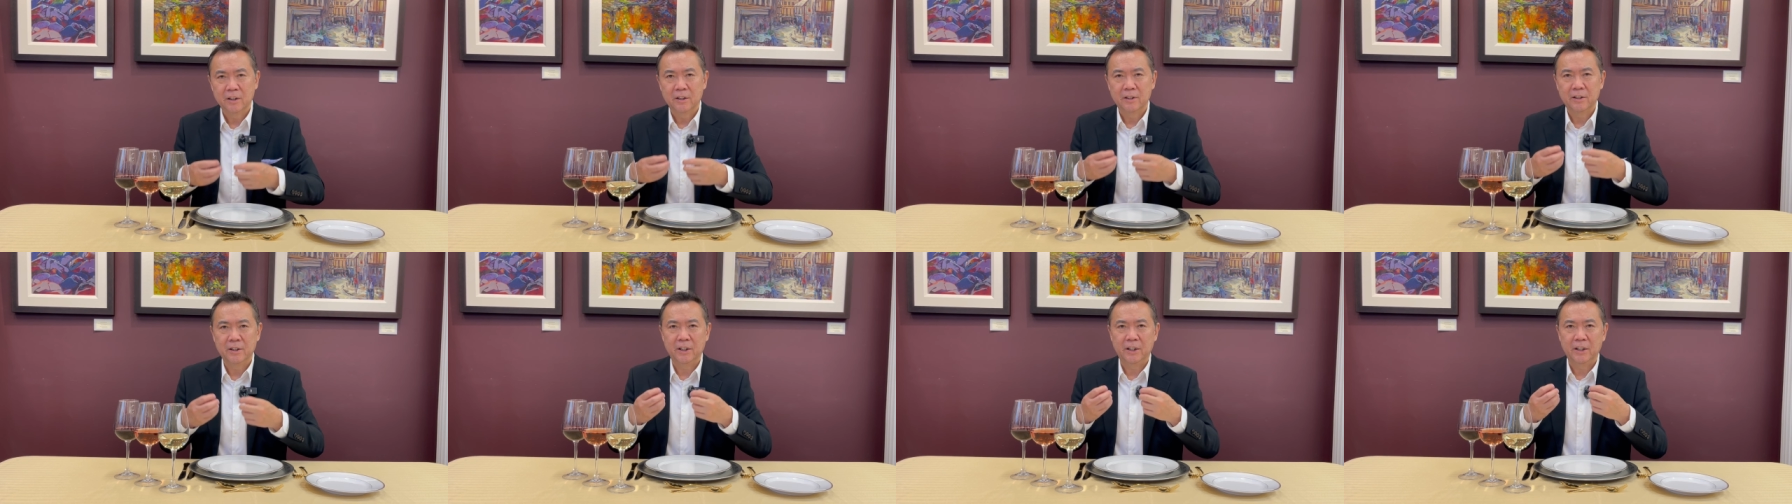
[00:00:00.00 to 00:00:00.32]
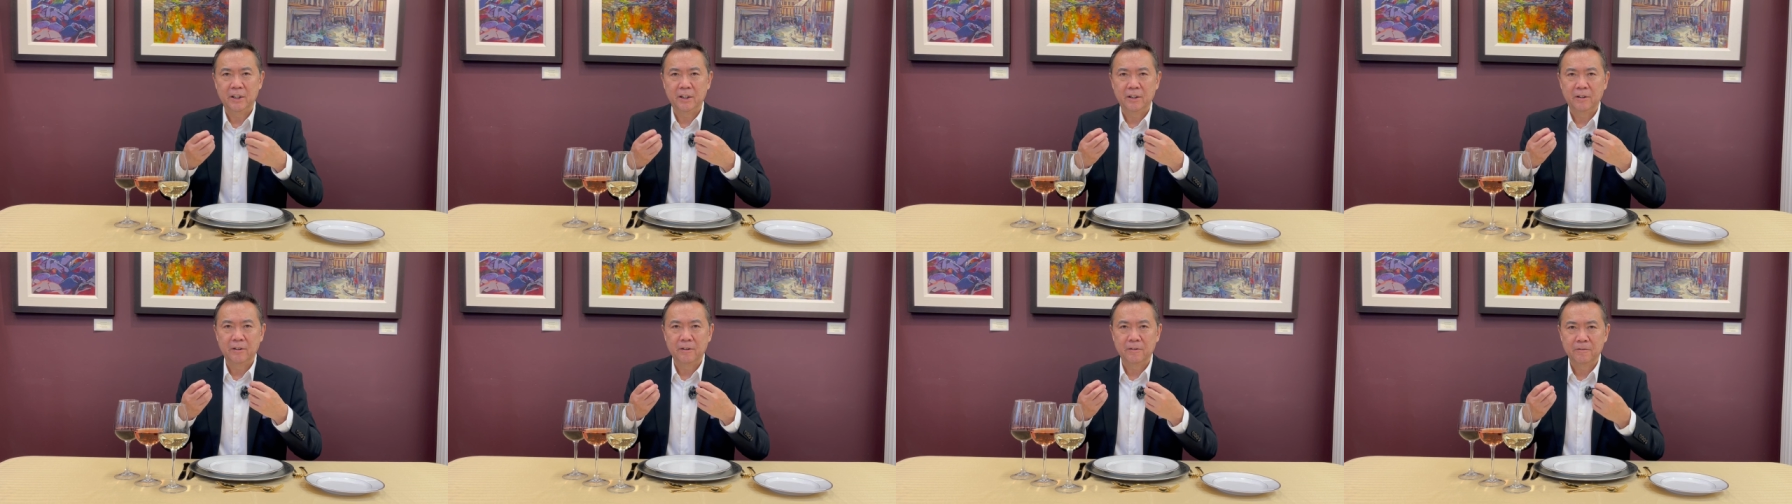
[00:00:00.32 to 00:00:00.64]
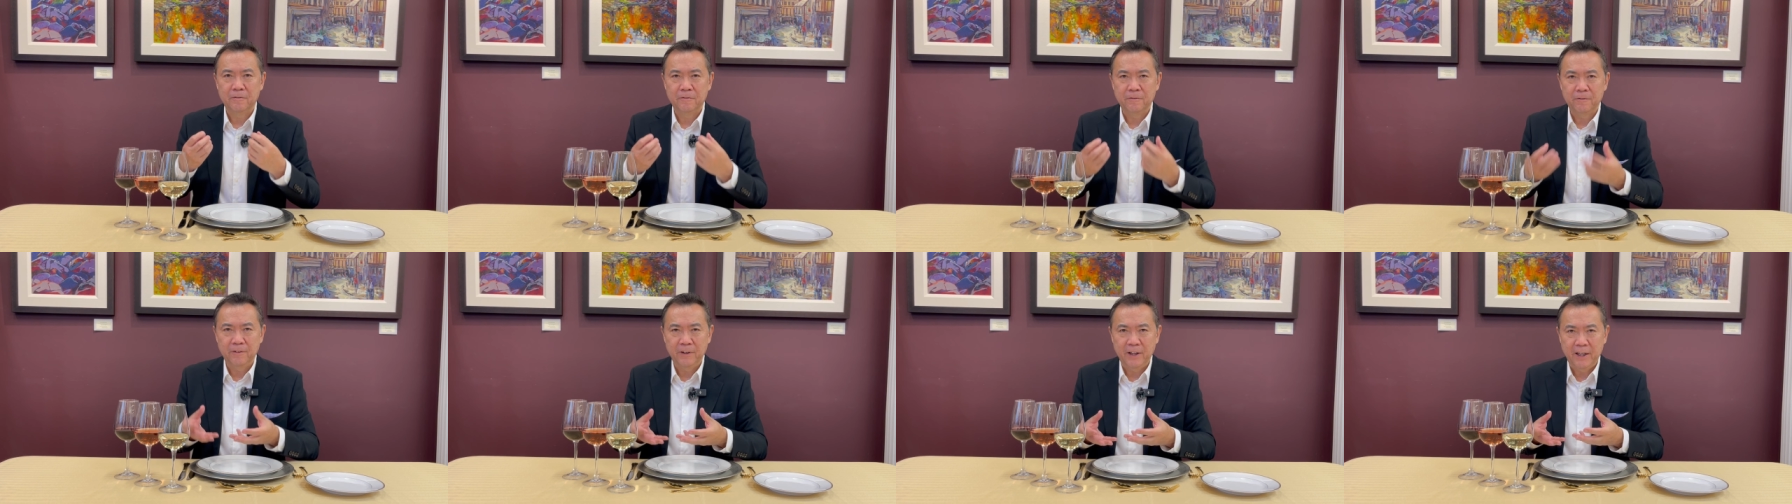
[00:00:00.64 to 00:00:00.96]
the
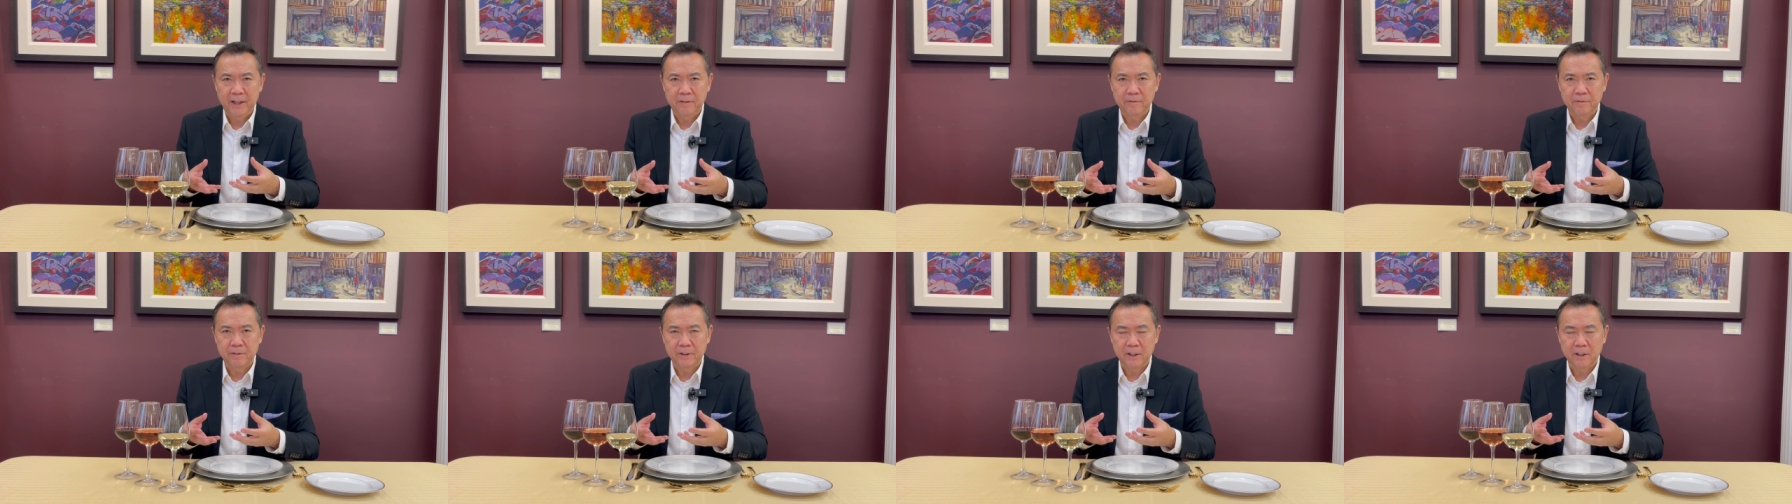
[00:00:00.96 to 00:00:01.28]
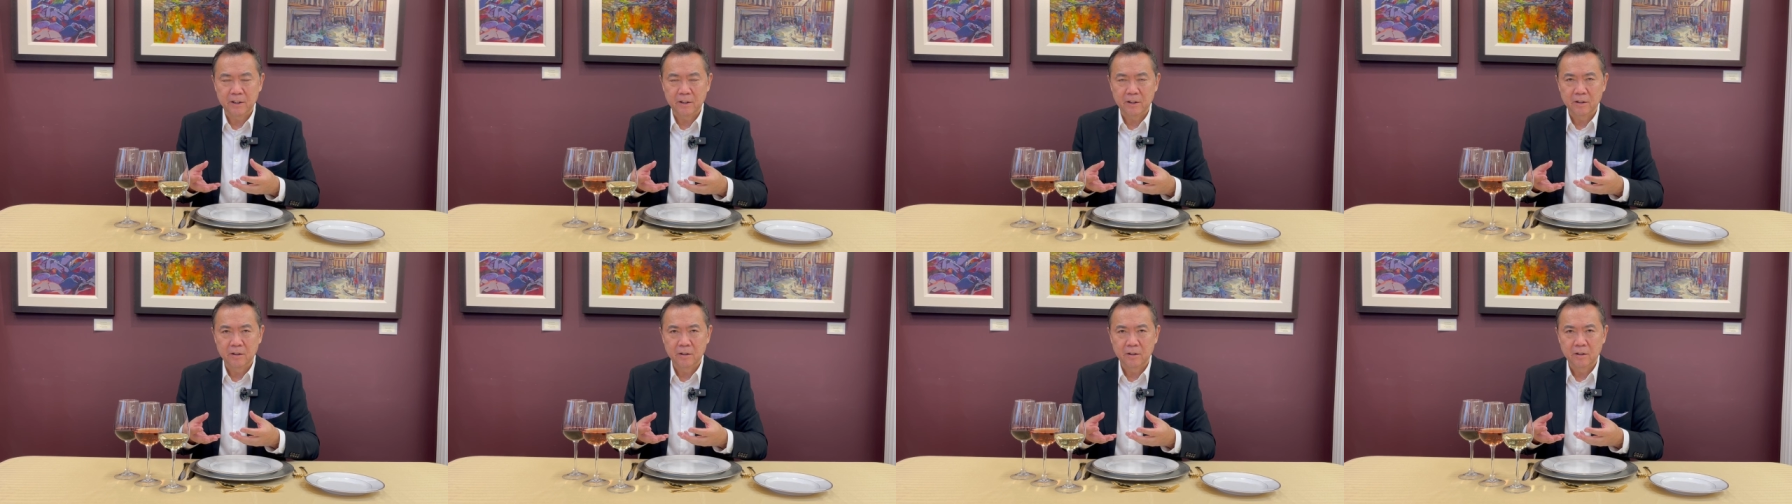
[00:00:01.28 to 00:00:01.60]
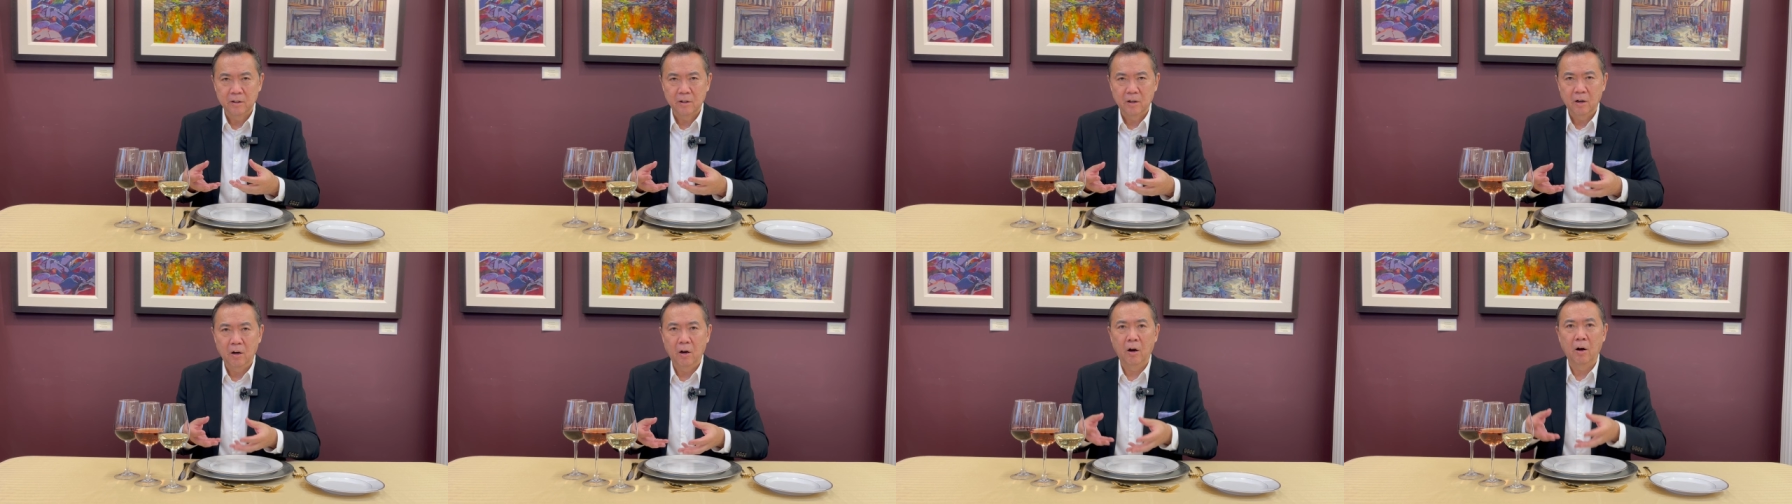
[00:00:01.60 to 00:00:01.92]
flavor
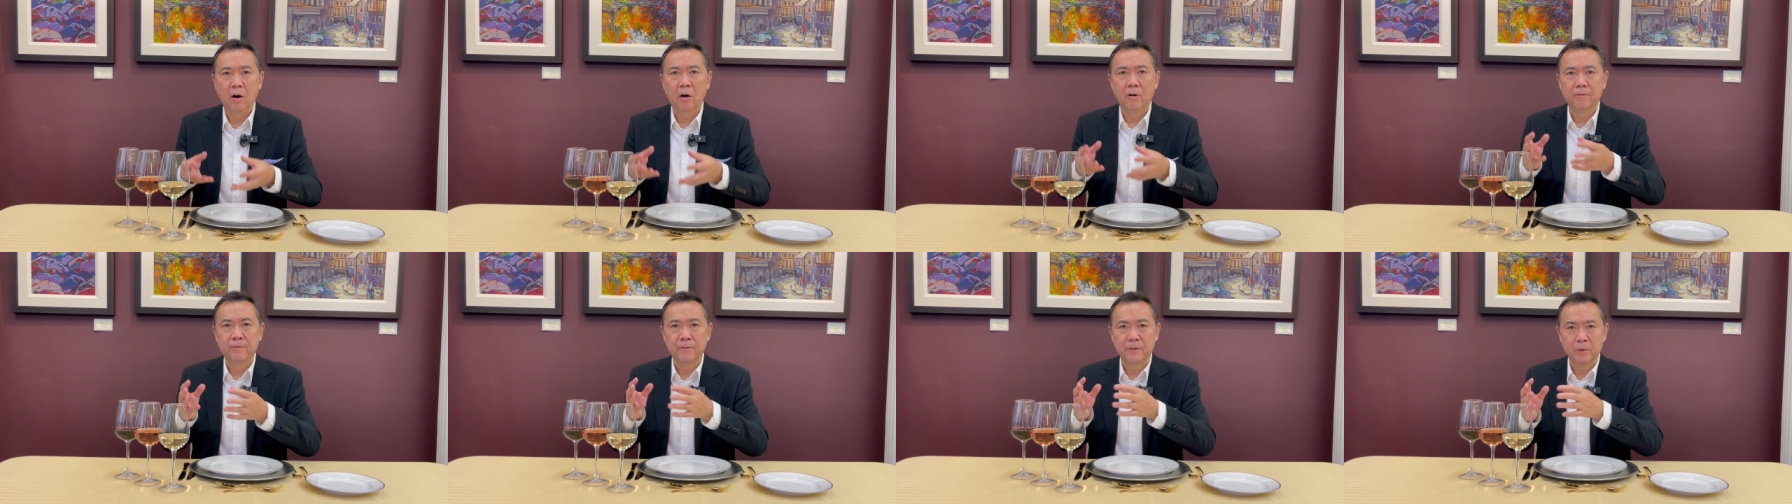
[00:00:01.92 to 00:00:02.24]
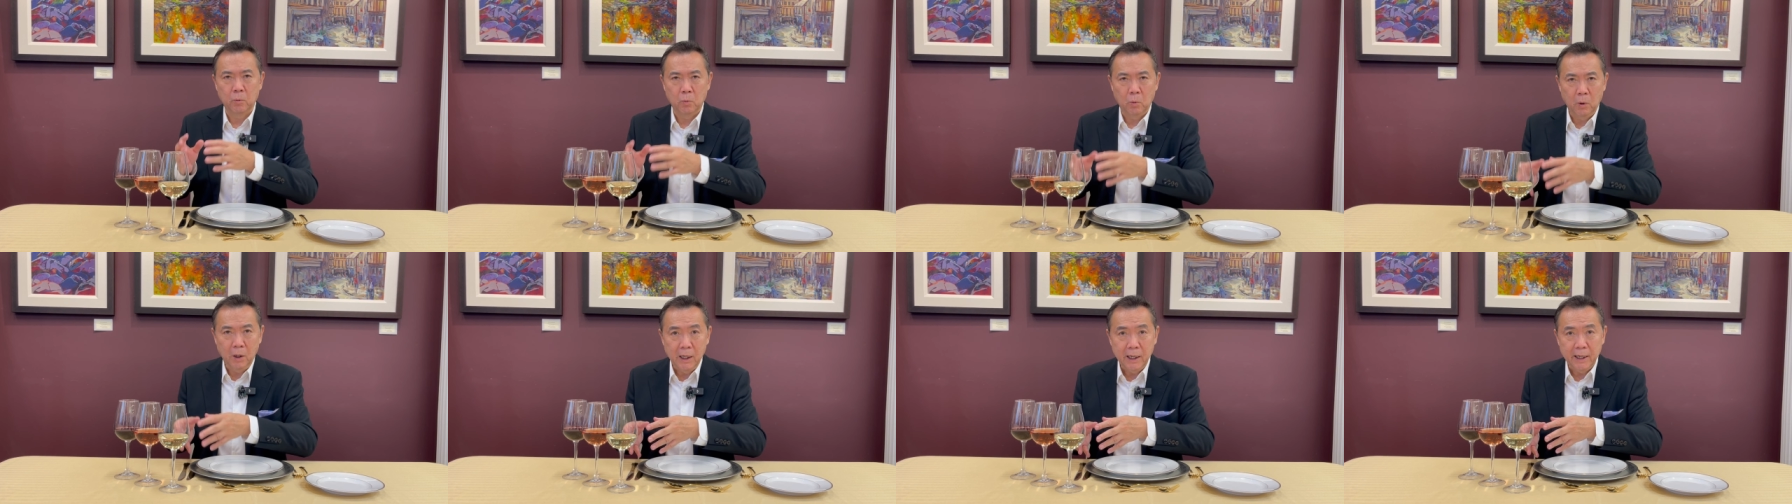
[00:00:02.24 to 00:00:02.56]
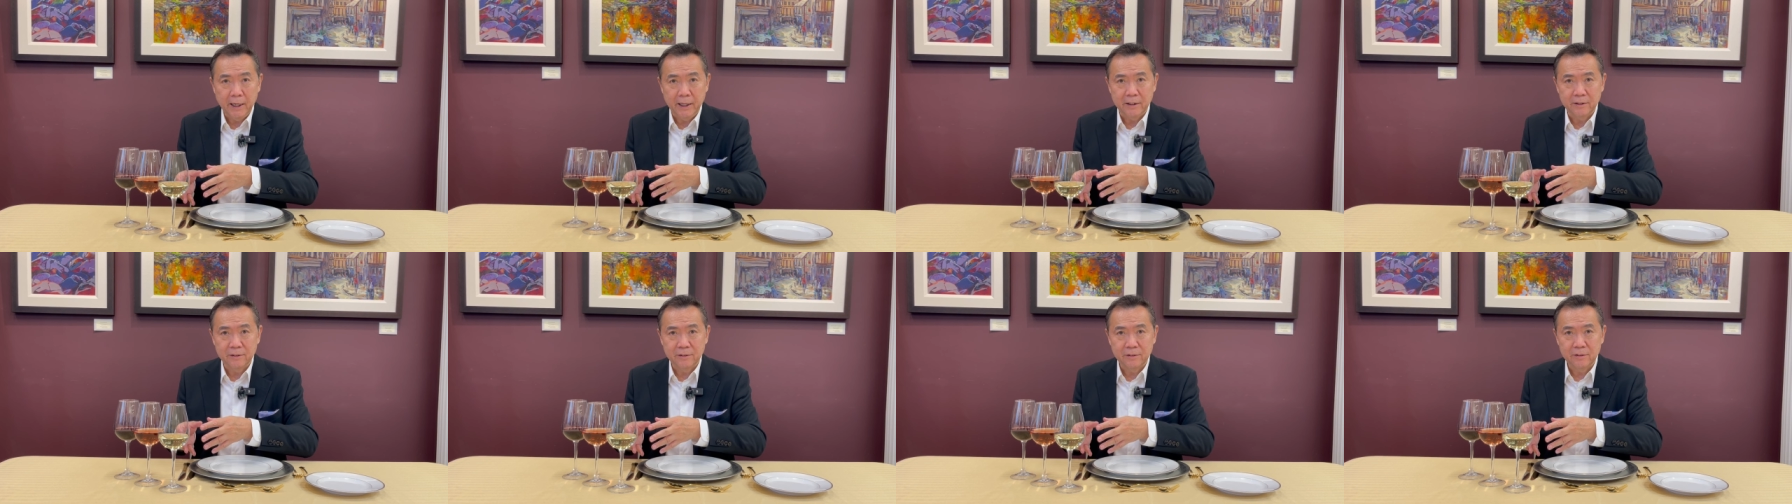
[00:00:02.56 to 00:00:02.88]
of the
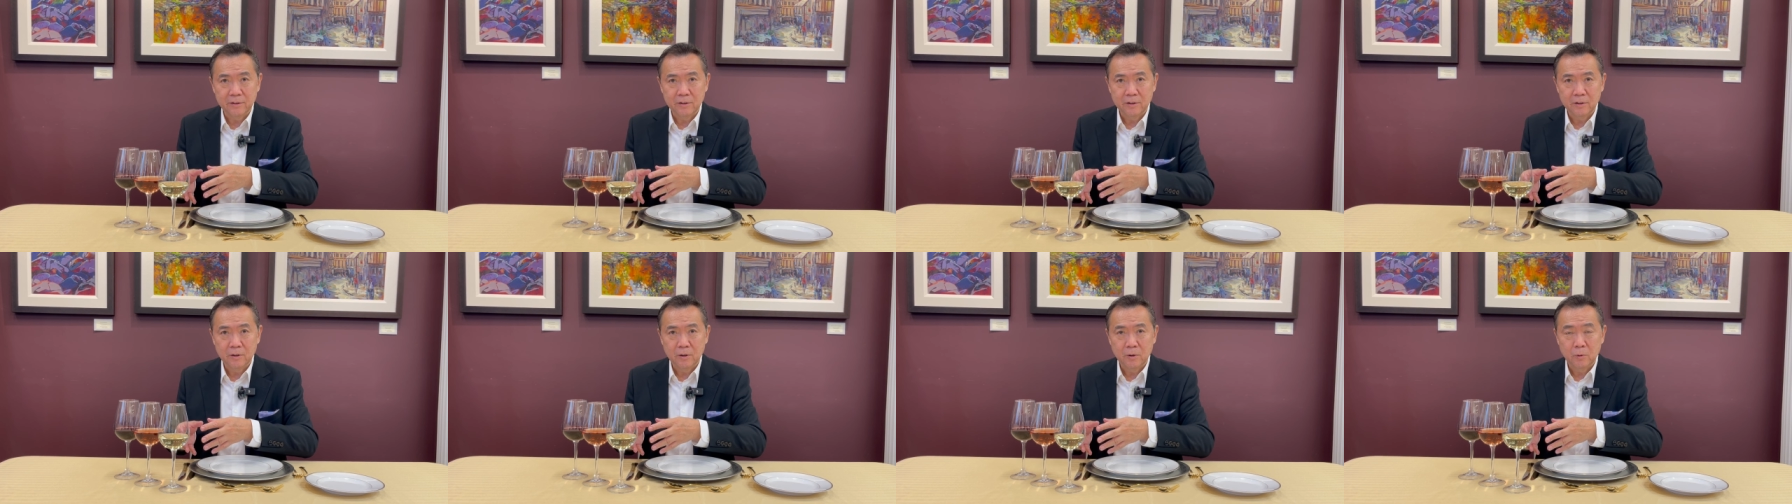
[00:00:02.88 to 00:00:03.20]
wines